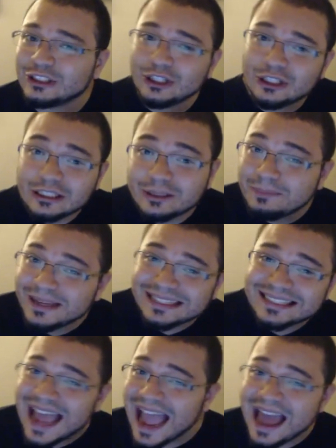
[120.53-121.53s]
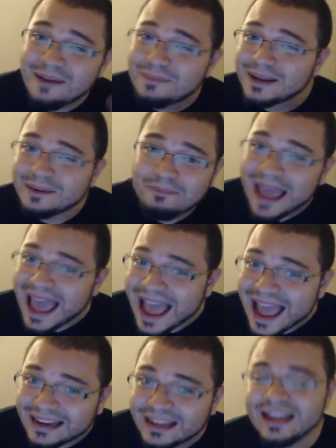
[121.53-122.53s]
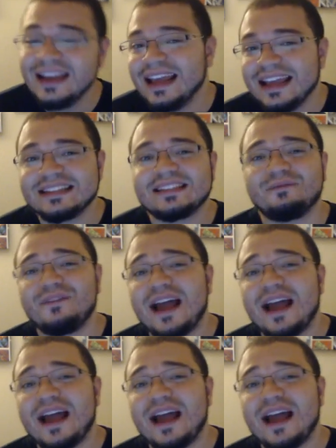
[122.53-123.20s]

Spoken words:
could be a tad bit bad is the